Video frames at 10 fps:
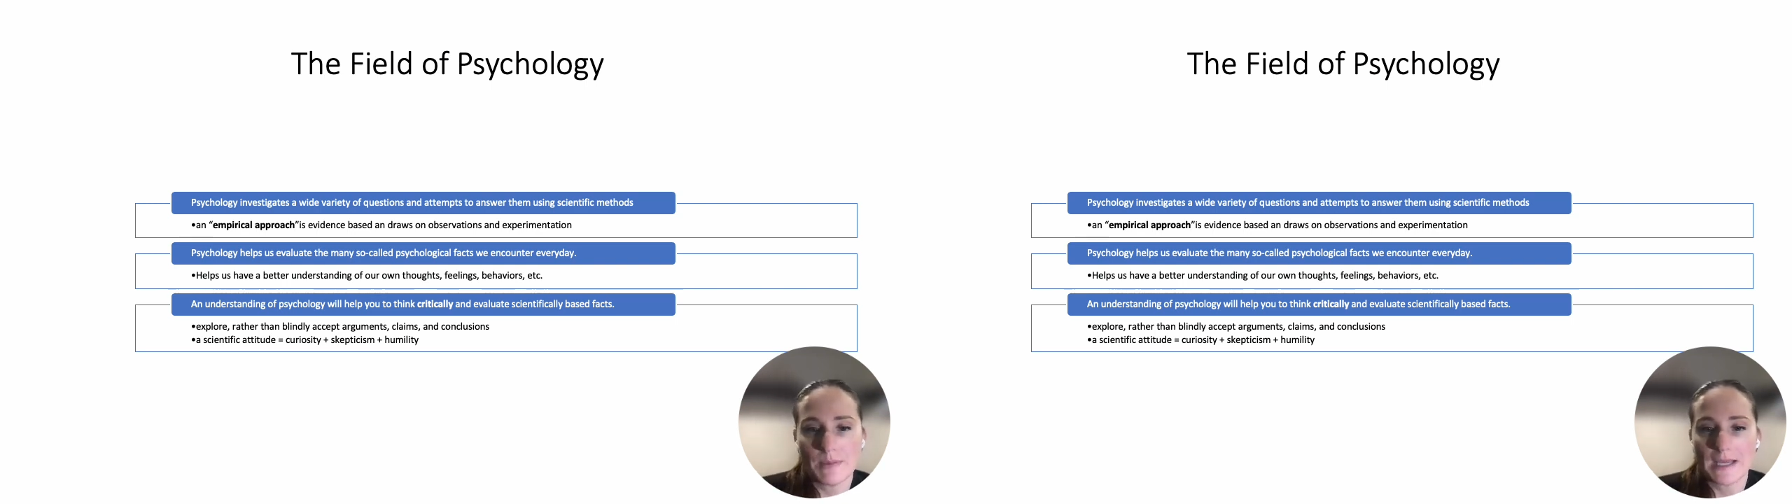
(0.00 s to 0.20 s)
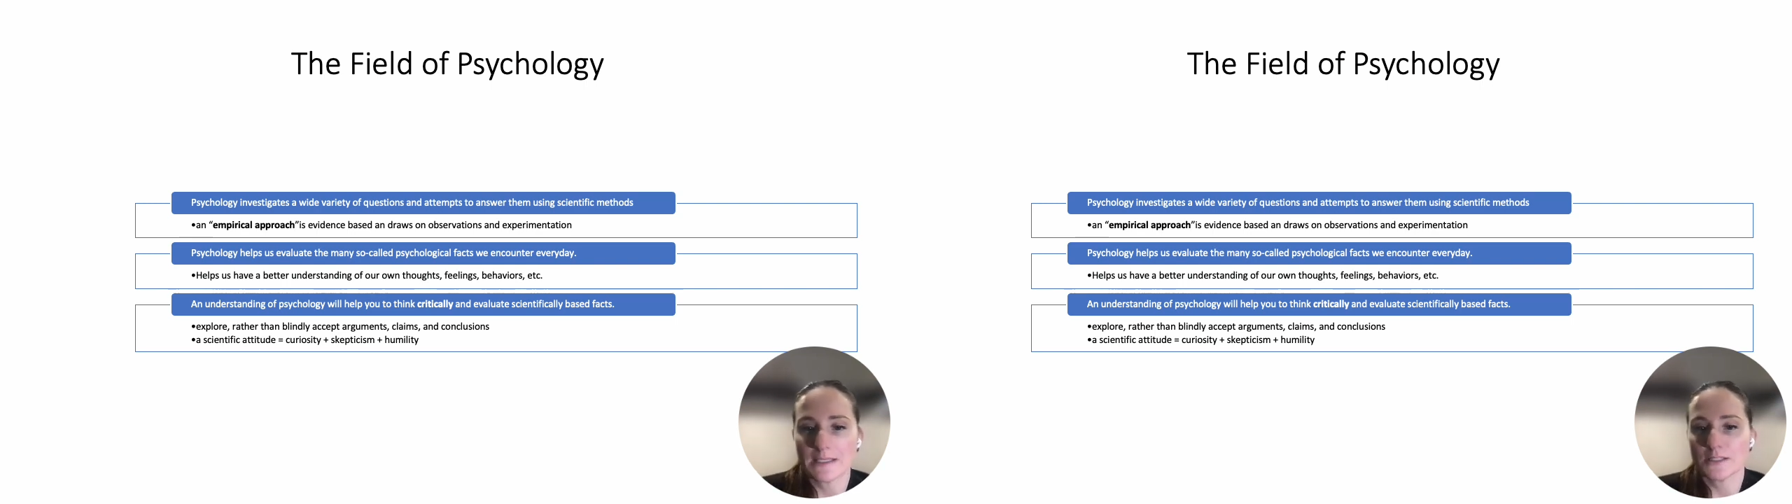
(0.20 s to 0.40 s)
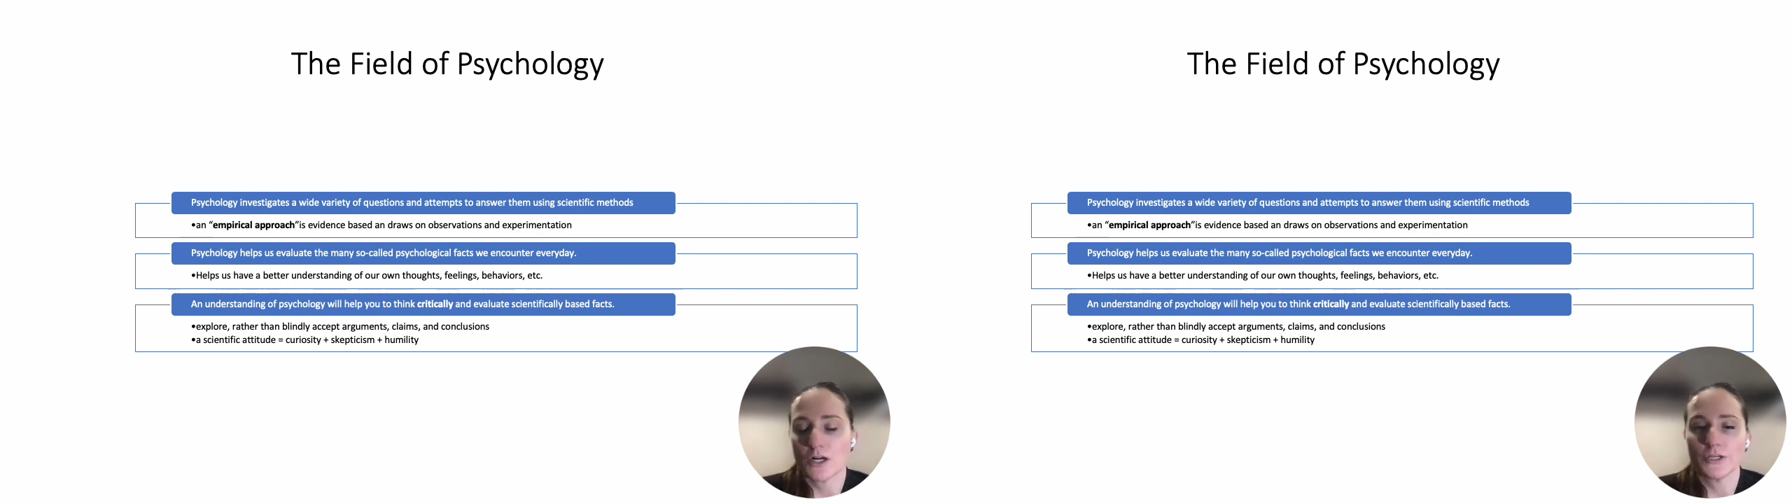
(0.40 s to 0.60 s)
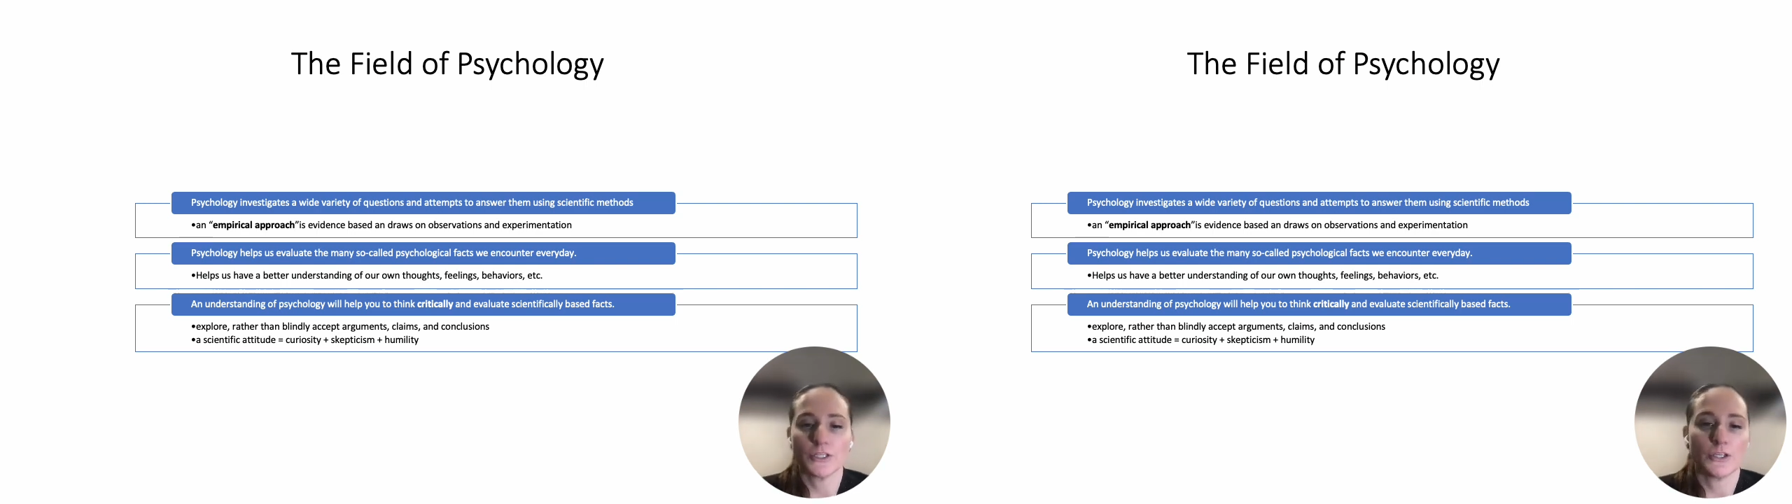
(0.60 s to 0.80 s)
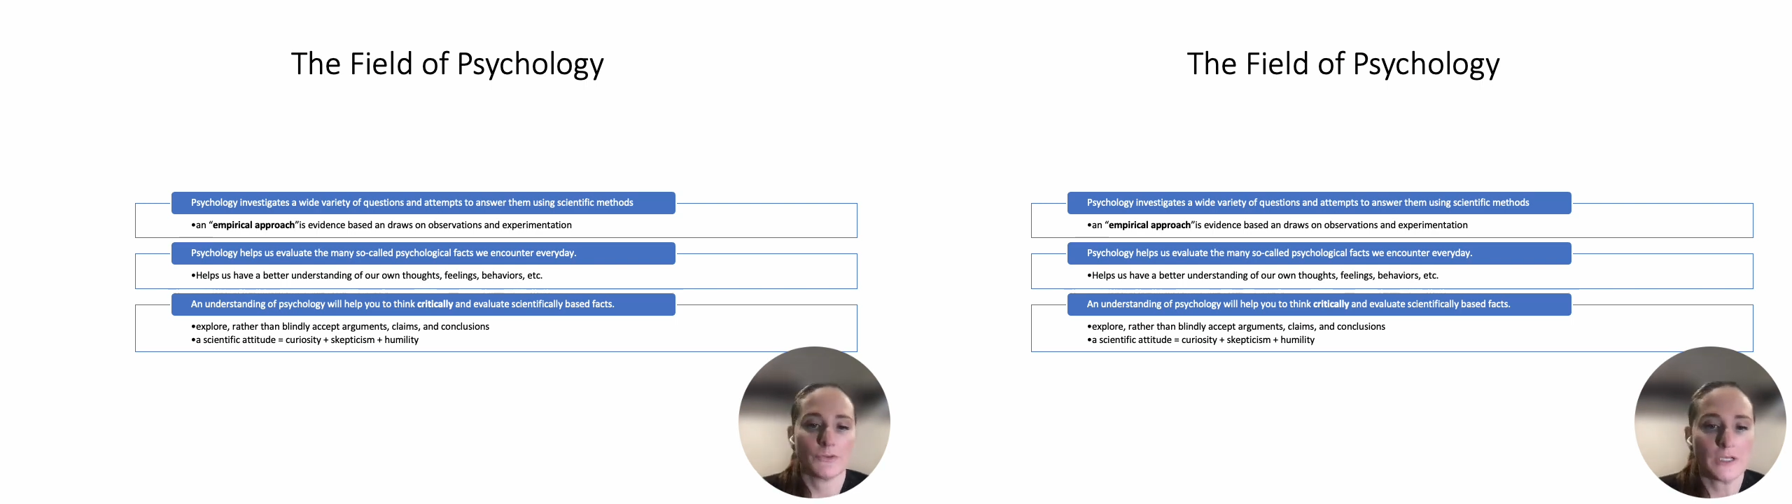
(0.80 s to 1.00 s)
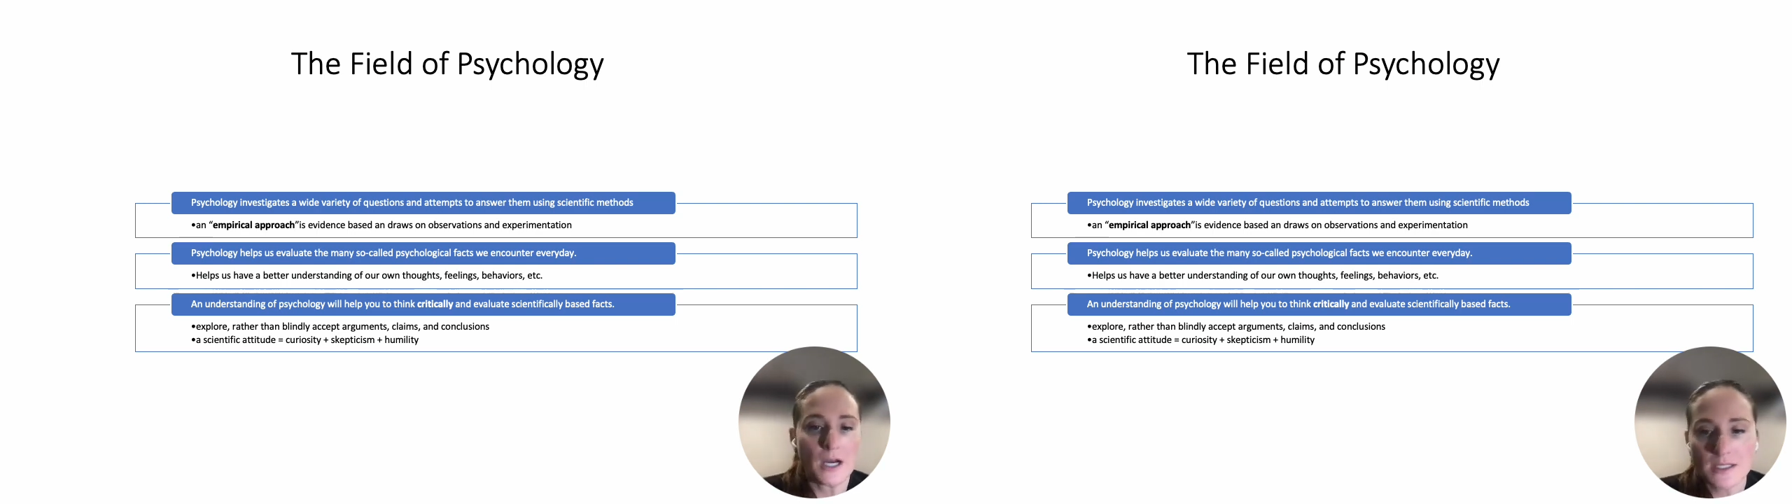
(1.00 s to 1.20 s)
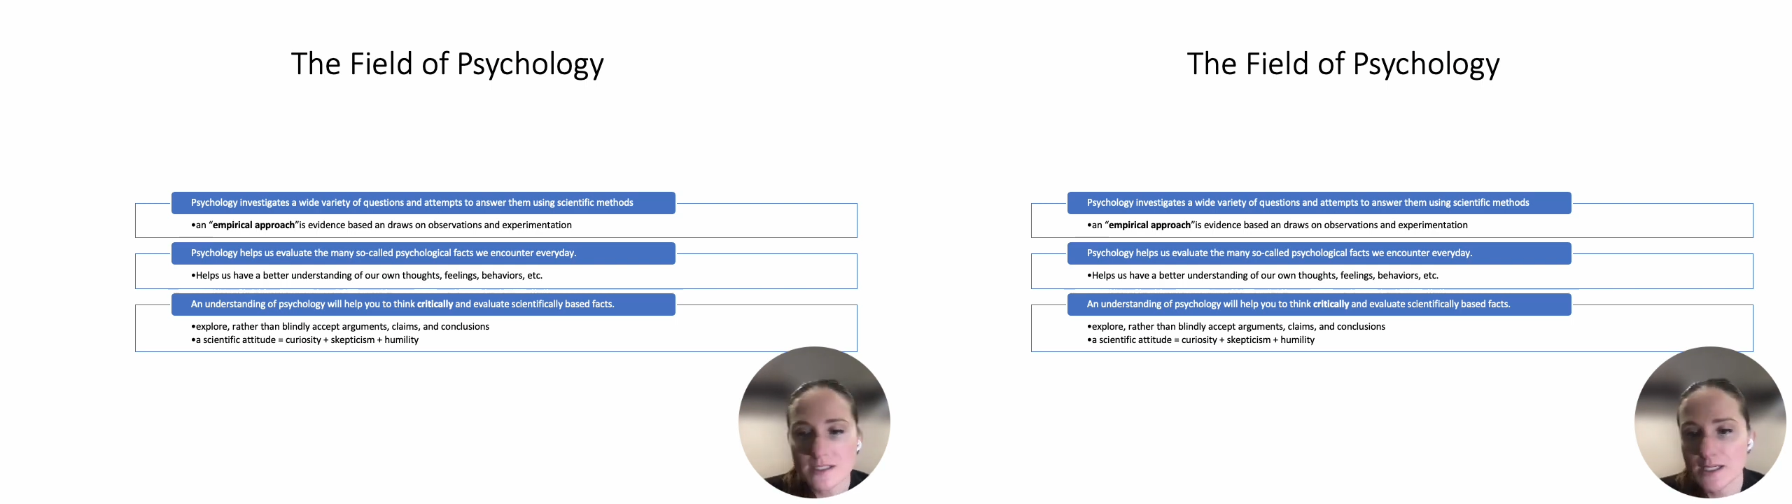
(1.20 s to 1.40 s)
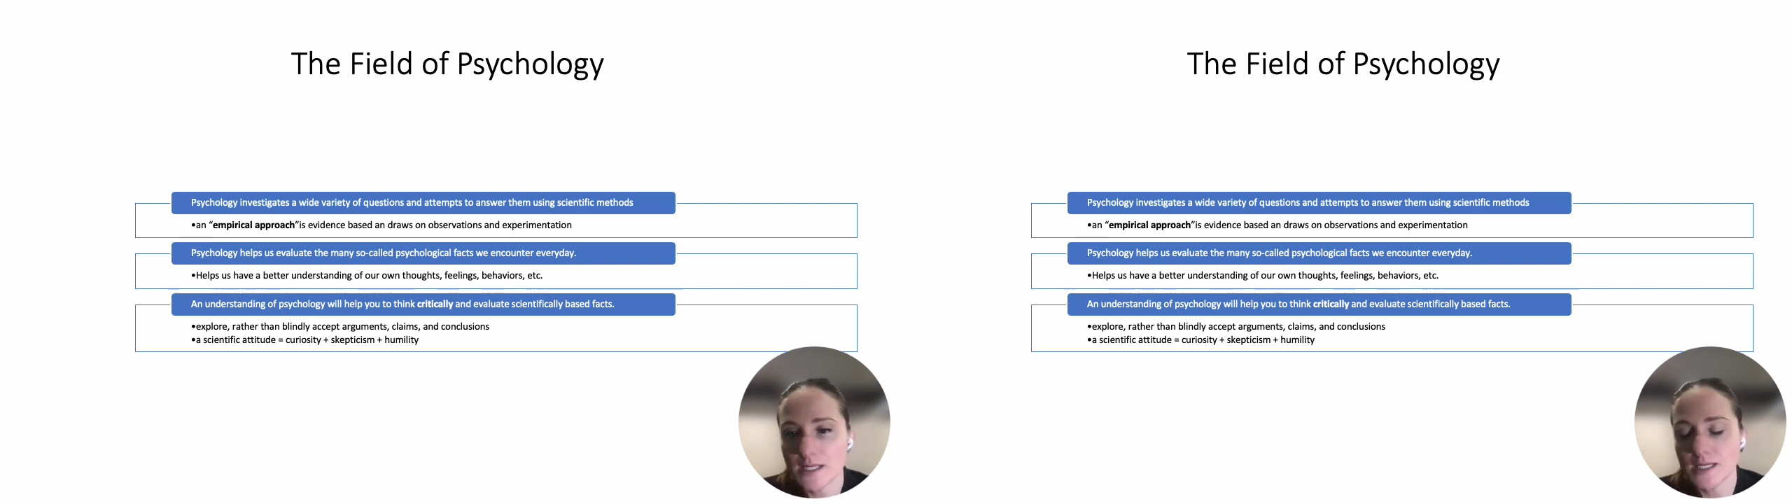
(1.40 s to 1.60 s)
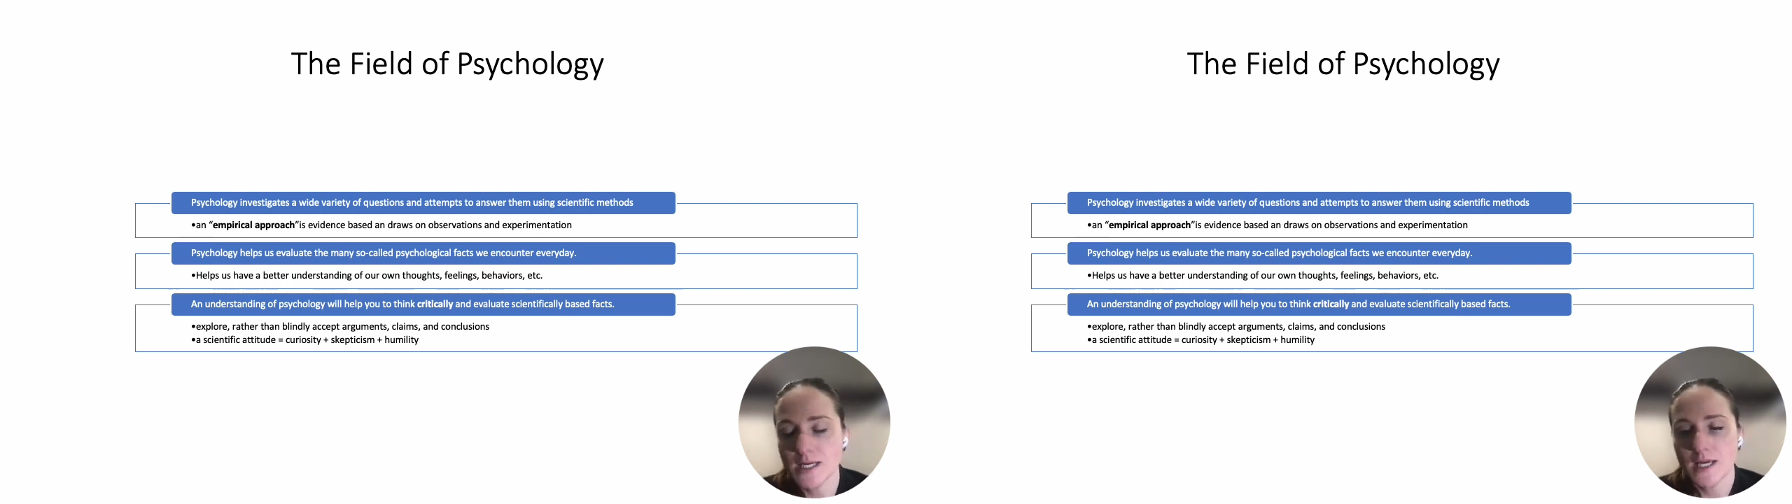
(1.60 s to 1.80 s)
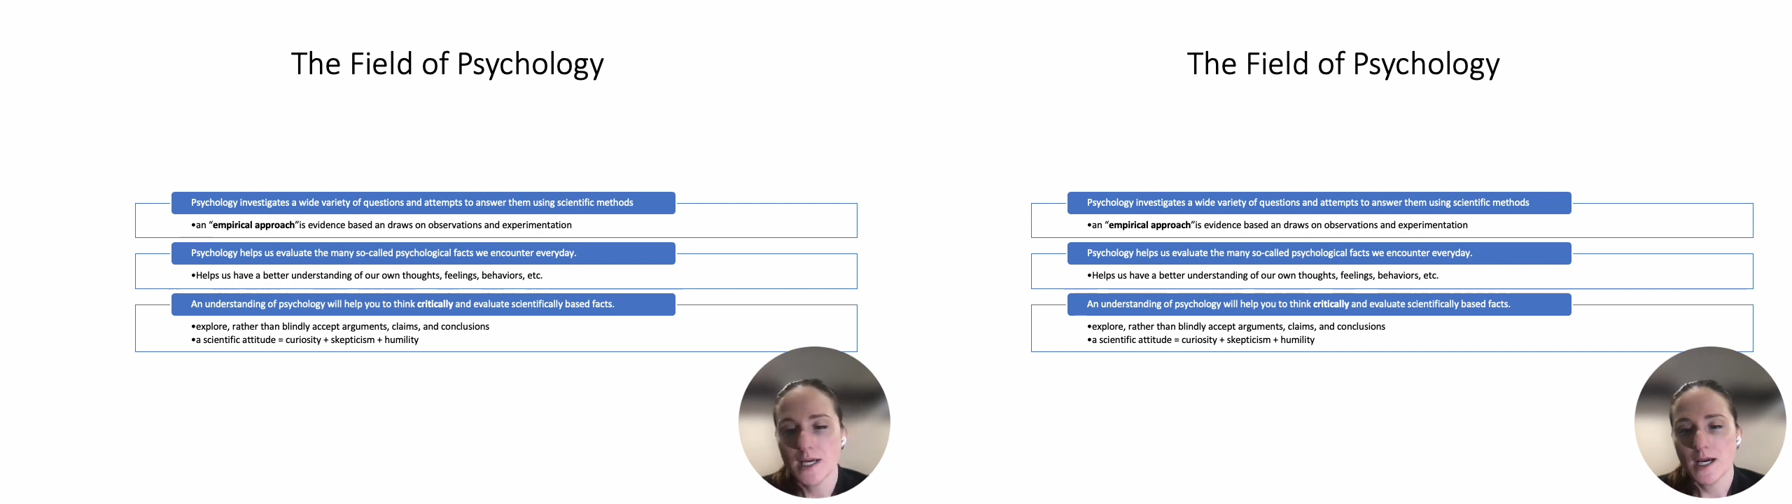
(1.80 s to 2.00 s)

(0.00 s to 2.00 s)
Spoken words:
based on curiosity,